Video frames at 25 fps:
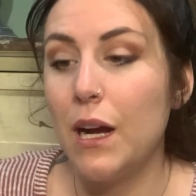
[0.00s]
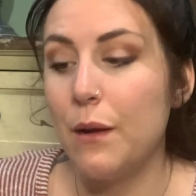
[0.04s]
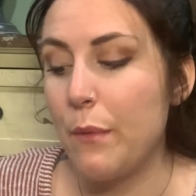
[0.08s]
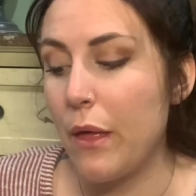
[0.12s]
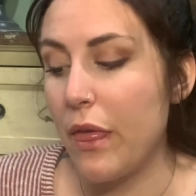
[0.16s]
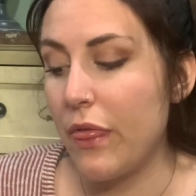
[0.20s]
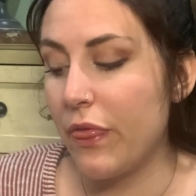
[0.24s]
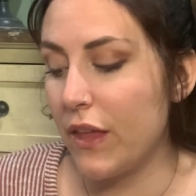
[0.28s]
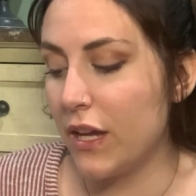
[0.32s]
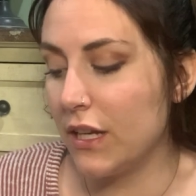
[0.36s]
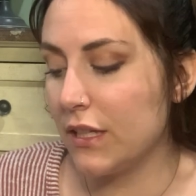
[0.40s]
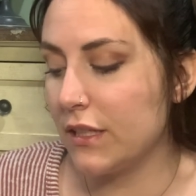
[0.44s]

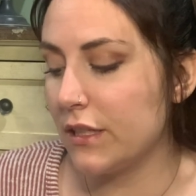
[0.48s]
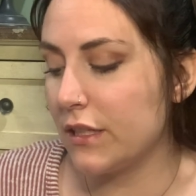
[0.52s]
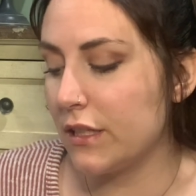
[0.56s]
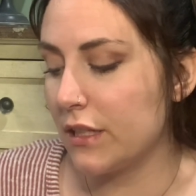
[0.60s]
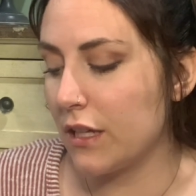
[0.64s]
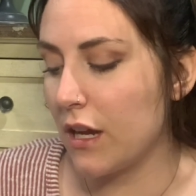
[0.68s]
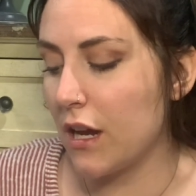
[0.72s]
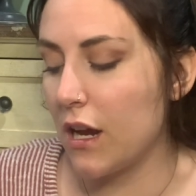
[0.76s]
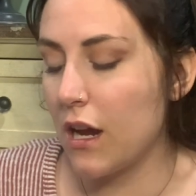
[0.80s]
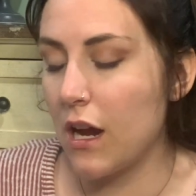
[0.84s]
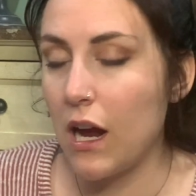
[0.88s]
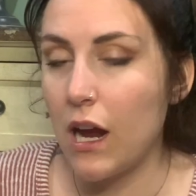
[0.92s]
This,
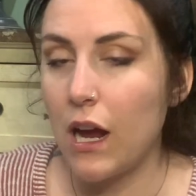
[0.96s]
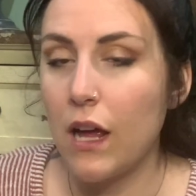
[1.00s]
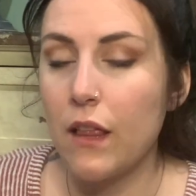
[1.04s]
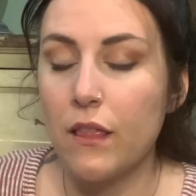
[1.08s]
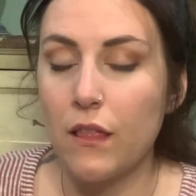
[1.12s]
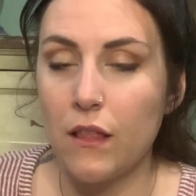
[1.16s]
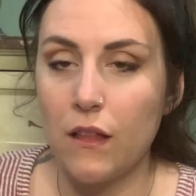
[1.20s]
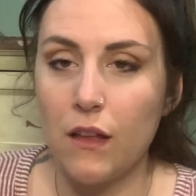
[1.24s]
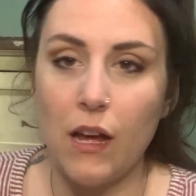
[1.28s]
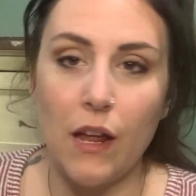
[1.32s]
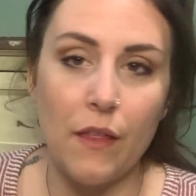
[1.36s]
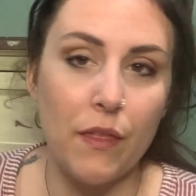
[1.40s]

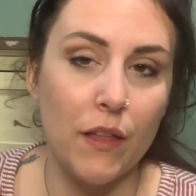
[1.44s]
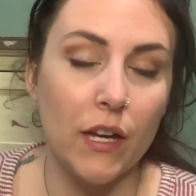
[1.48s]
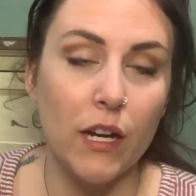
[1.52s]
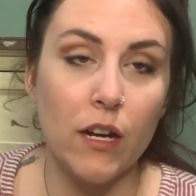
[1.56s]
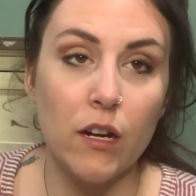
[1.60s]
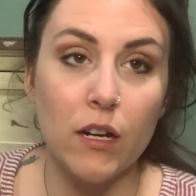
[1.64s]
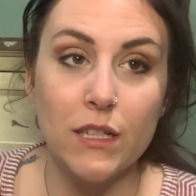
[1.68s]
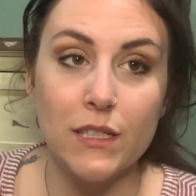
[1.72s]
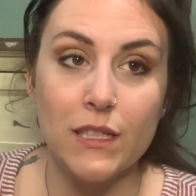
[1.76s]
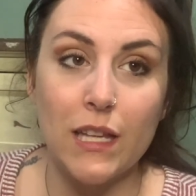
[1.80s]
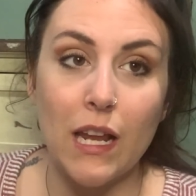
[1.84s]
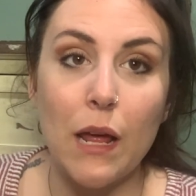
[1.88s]
I think I
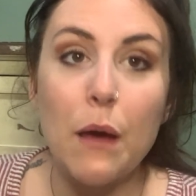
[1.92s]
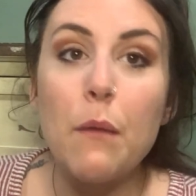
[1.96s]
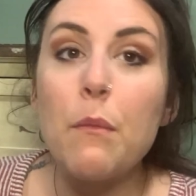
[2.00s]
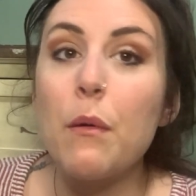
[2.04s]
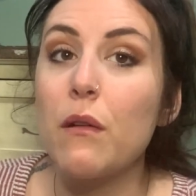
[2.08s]
already said it,